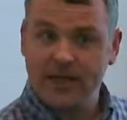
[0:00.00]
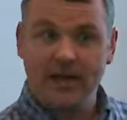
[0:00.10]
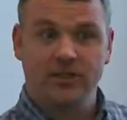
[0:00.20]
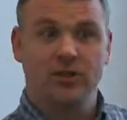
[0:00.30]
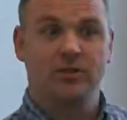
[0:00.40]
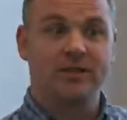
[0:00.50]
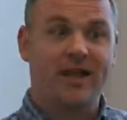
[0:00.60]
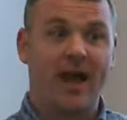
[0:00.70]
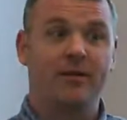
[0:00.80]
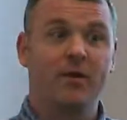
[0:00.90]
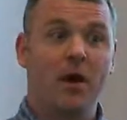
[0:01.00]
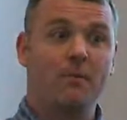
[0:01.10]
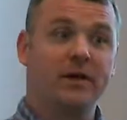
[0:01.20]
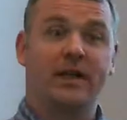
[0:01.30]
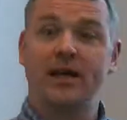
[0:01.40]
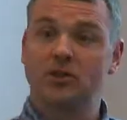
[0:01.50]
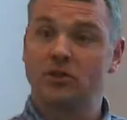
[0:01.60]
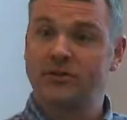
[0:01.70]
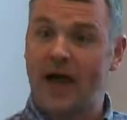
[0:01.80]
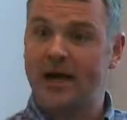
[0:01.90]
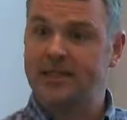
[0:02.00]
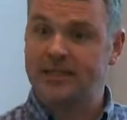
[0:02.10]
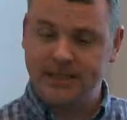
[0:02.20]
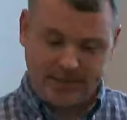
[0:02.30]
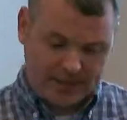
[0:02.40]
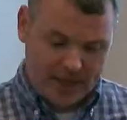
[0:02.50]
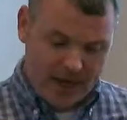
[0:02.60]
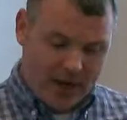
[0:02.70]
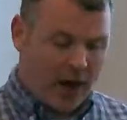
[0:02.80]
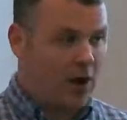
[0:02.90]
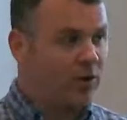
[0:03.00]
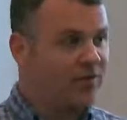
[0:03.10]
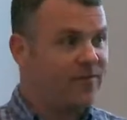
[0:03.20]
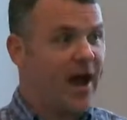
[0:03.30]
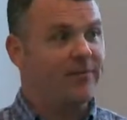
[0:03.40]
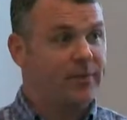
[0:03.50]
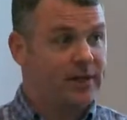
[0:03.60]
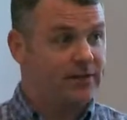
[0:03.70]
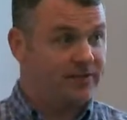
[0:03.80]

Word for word: tests using 10 potential toxicants with 5-minute